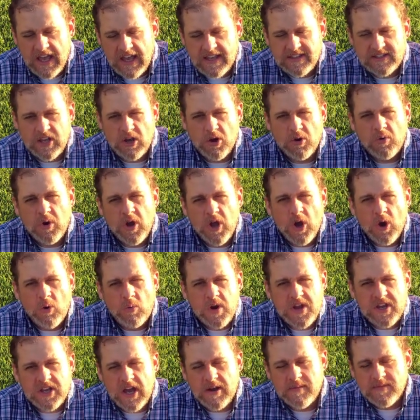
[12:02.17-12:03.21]
And so
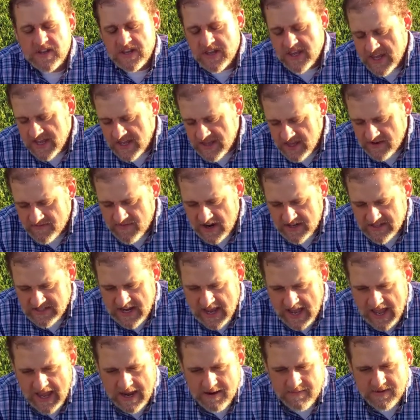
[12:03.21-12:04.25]
we come to the end of our
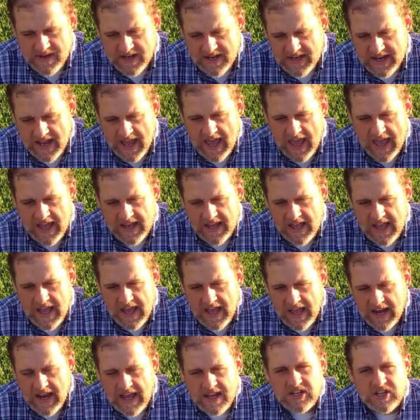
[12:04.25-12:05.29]
time today,
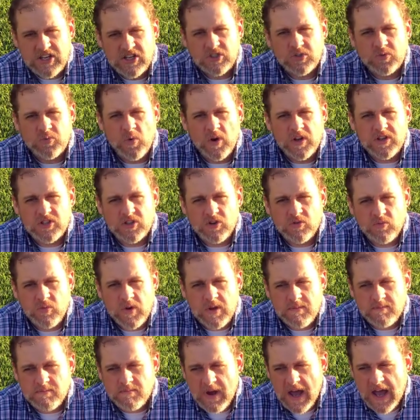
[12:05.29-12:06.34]
and I just want to
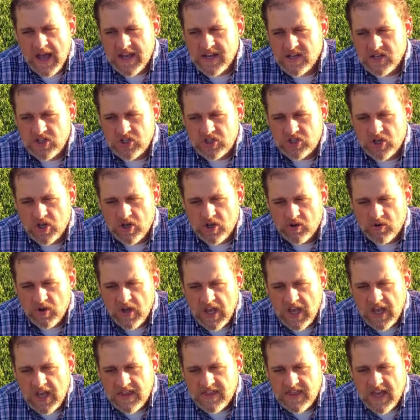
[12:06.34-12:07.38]
remind you
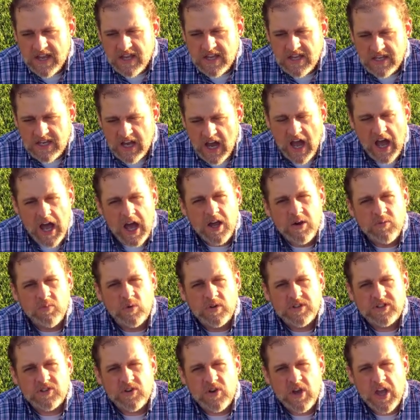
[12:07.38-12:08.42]
that God
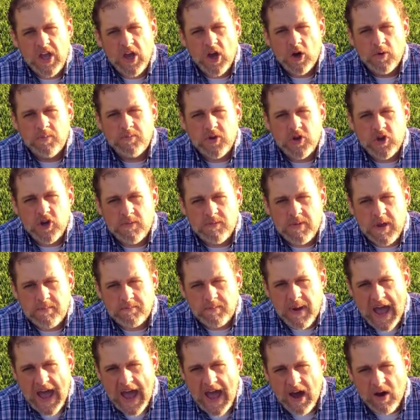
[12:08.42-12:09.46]
wants to help you to be
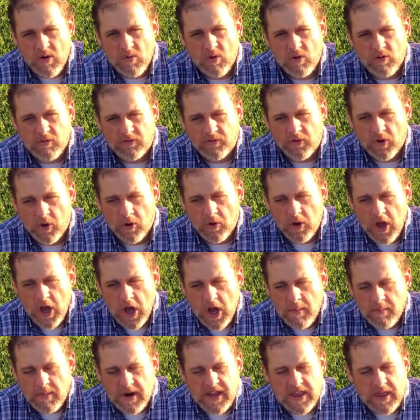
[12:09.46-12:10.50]
powerful,
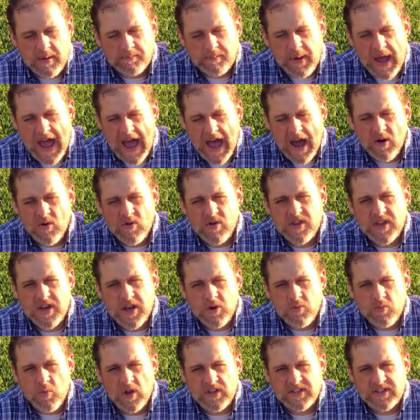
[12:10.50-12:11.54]
but in the power that
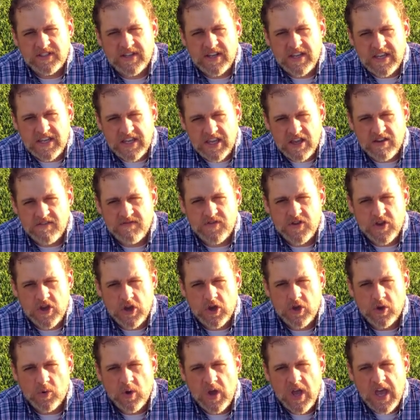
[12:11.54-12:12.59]
He wants to give
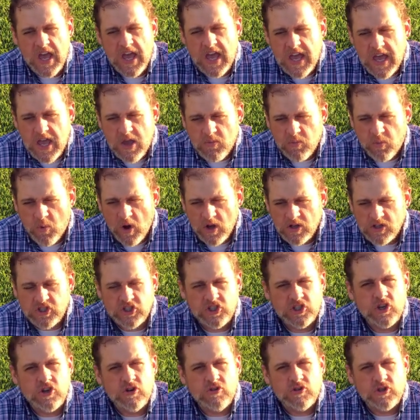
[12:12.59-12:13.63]
you, he
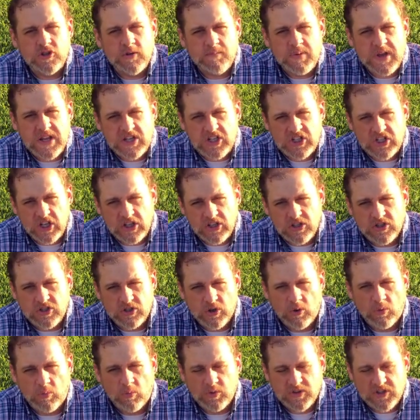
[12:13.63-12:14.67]
wants you to be
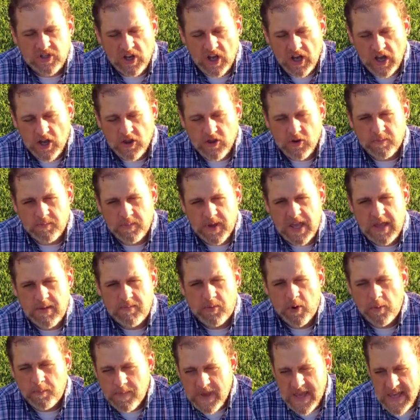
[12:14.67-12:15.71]
gentle to other people.